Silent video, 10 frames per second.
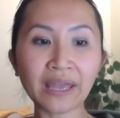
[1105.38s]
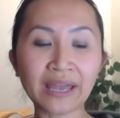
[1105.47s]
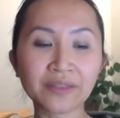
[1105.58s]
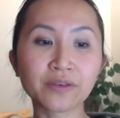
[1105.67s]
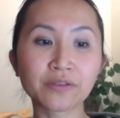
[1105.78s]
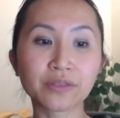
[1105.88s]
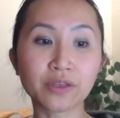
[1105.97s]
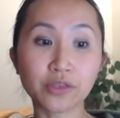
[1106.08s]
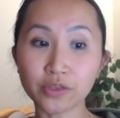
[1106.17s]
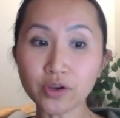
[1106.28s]
And
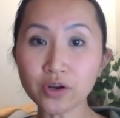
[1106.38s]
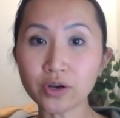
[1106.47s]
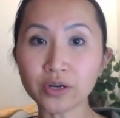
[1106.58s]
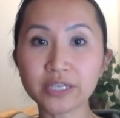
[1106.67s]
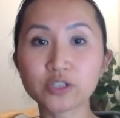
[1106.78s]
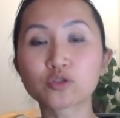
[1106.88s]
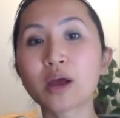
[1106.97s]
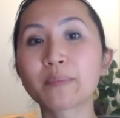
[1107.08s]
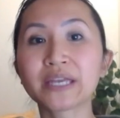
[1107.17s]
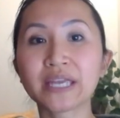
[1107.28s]
the third is
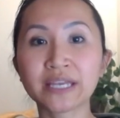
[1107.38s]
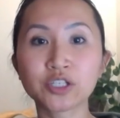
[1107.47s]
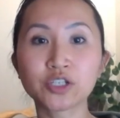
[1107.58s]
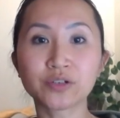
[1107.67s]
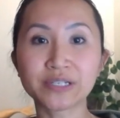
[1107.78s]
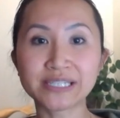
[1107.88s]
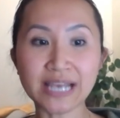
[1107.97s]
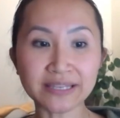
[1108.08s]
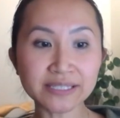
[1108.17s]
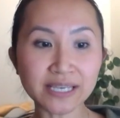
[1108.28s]
dropping into your
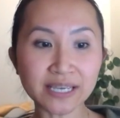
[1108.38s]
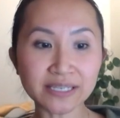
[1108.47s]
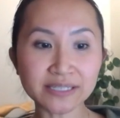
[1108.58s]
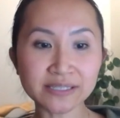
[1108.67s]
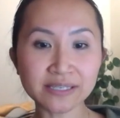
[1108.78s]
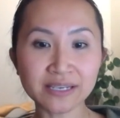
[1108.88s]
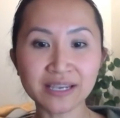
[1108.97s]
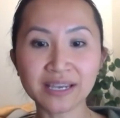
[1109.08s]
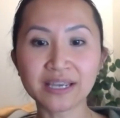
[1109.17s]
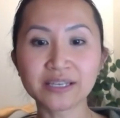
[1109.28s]
senses.
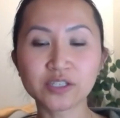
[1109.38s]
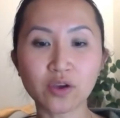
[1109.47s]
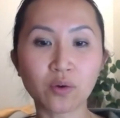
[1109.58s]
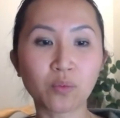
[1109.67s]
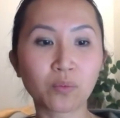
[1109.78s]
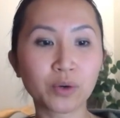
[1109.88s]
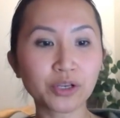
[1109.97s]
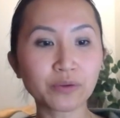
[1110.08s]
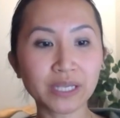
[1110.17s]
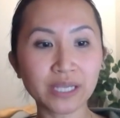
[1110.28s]
So what are
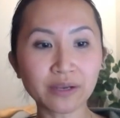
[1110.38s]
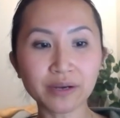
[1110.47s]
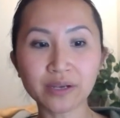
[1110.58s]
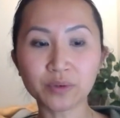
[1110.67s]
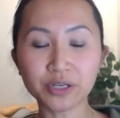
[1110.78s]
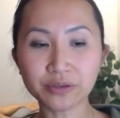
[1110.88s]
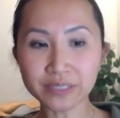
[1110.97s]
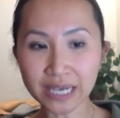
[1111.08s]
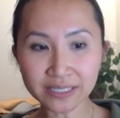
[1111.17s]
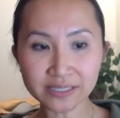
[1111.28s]
you hearing? What are you
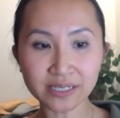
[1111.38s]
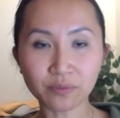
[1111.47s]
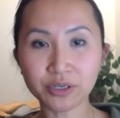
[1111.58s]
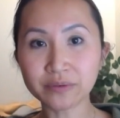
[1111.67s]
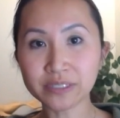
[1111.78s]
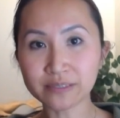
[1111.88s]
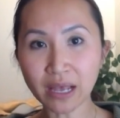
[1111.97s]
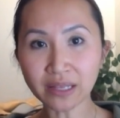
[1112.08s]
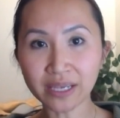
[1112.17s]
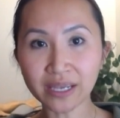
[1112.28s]
tasting? What are you
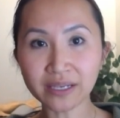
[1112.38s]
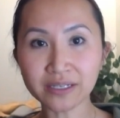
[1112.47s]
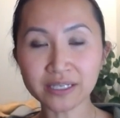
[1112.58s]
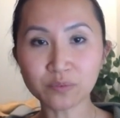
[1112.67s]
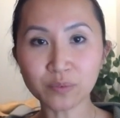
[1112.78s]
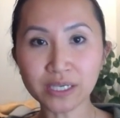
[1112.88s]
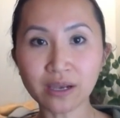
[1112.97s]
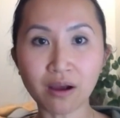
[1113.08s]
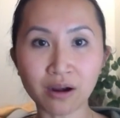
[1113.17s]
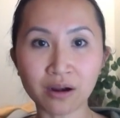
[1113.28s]
smelling? Because
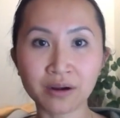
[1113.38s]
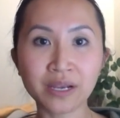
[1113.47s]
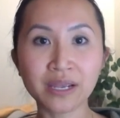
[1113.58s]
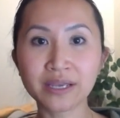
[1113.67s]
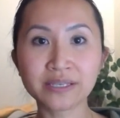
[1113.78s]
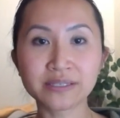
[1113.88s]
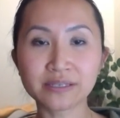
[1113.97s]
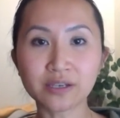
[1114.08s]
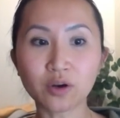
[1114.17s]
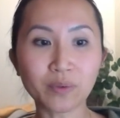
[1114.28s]
we are,
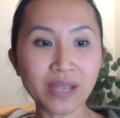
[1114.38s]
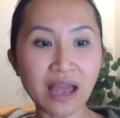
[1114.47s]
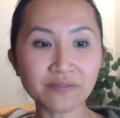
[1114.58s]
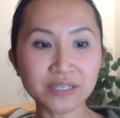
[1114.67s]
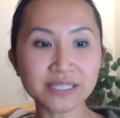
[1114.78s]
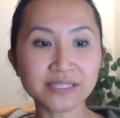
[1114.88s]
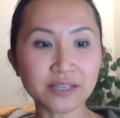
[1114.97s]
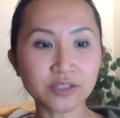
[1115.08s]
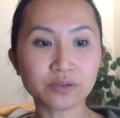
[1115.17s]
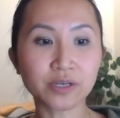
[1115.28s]
you know, we have these
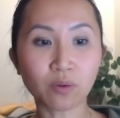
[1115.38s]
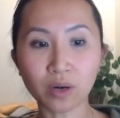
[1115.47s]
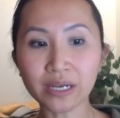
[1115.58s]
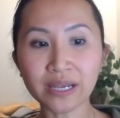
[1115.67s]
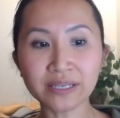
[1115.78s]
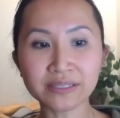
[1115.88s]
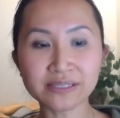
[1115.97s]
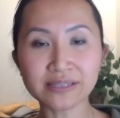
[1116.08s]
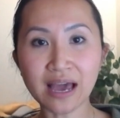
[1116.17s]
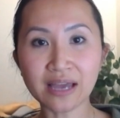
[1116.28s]
sensory
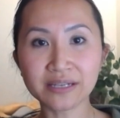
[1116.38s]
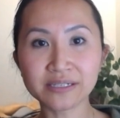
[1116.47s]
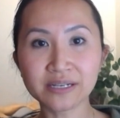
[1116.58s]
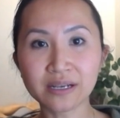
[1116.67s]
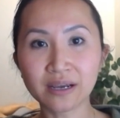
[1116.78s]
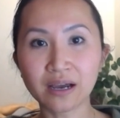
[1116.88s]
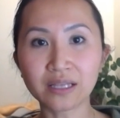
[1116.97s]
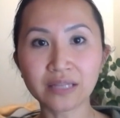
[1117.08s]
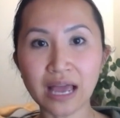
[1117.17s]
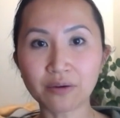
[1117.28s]
organs that
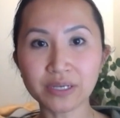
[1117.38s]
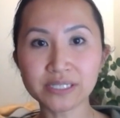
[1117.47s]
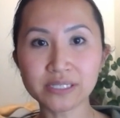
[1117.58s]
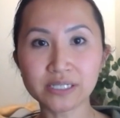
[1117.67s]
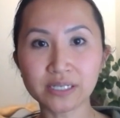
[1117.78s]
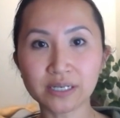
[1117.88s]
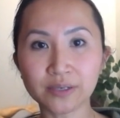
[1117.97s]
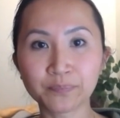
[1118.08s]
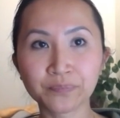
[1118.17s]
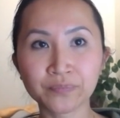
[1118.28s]
allow us to